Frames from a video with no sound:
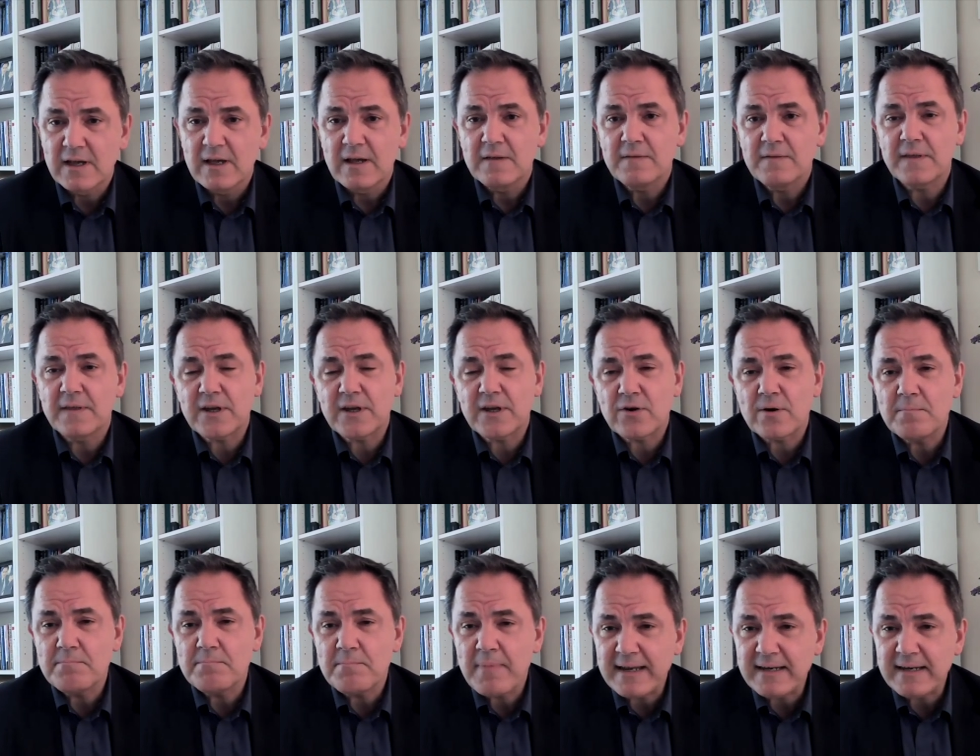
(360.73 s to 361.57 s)
that there are
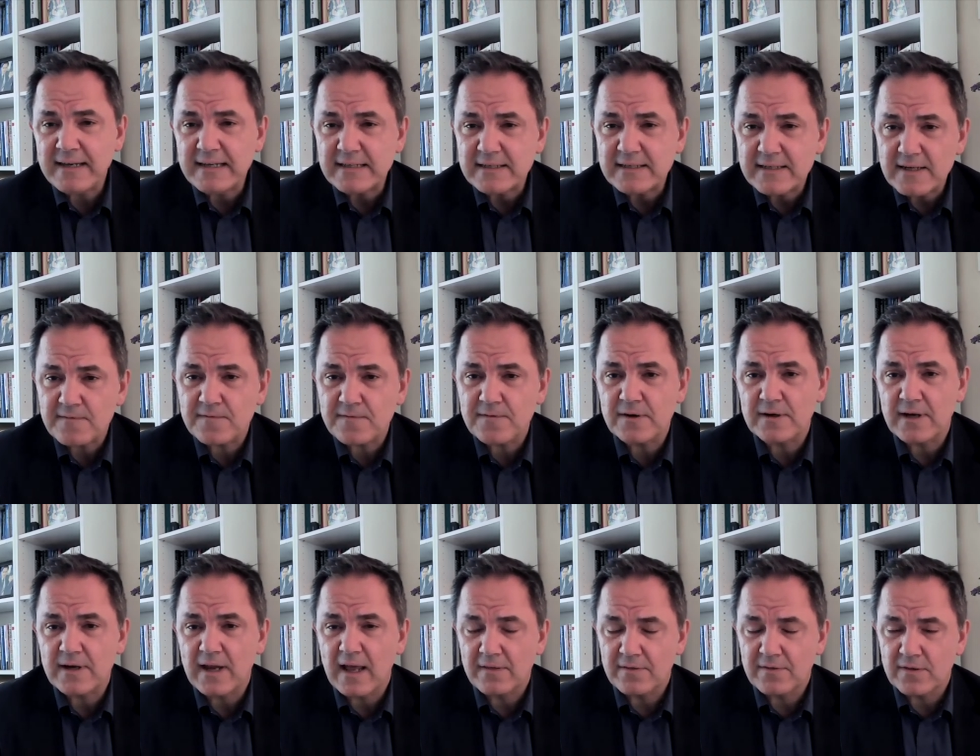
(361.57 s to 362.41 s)
many different
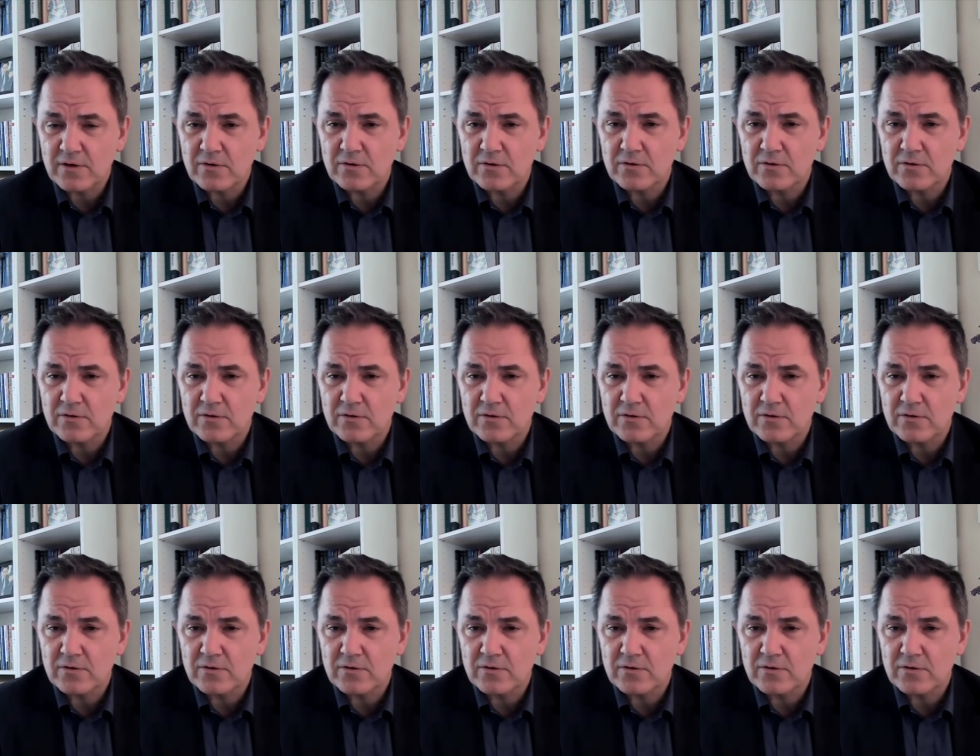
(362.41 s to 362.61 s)
ethical